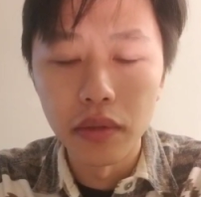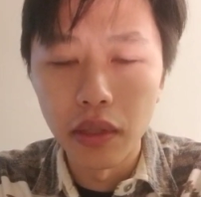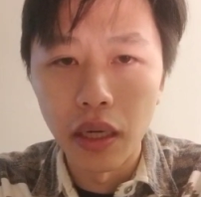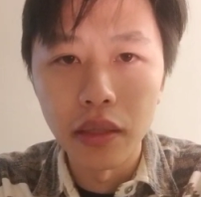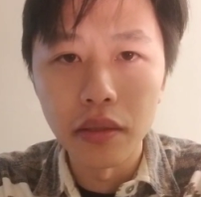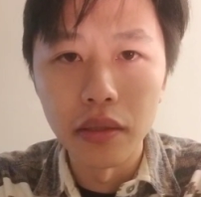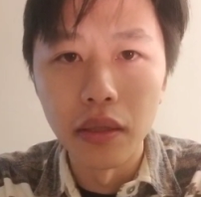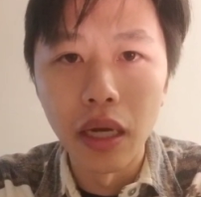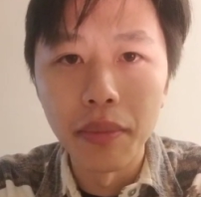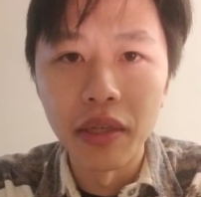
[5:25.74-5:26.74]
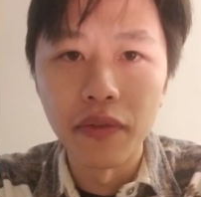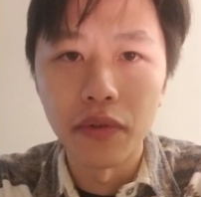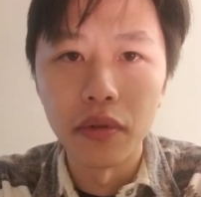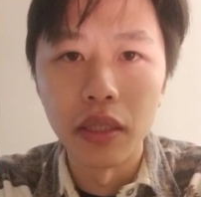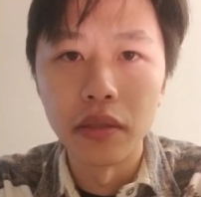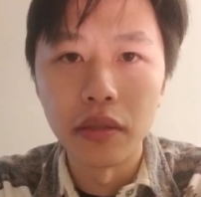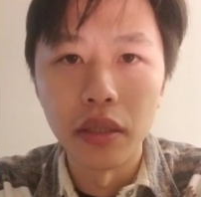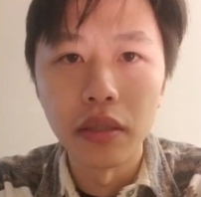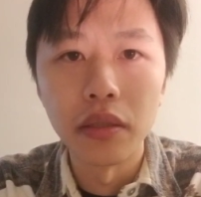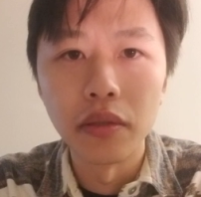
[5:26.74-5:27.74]
honestly lobbying for
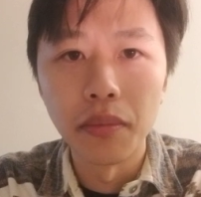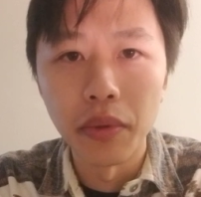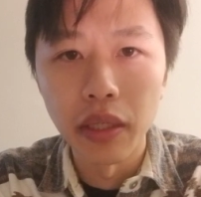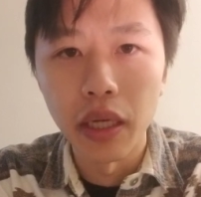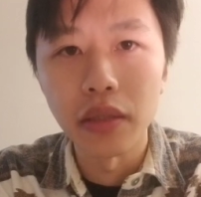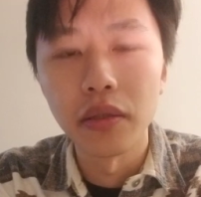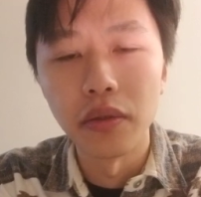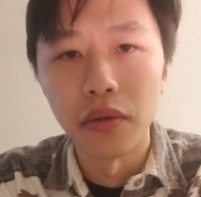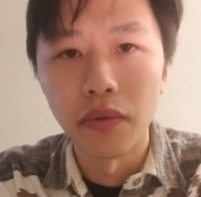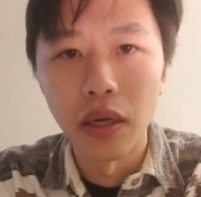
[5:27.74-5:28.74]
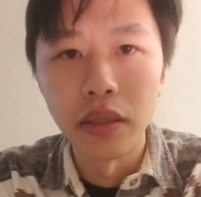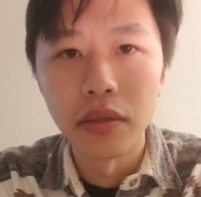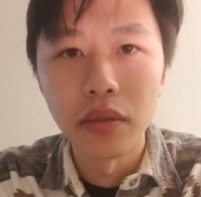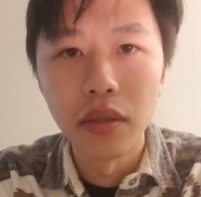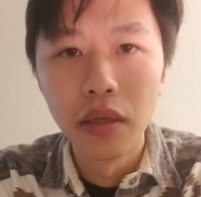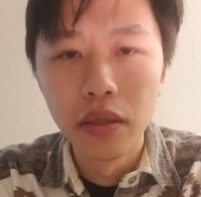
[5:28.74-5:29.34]
legislation to protect your rights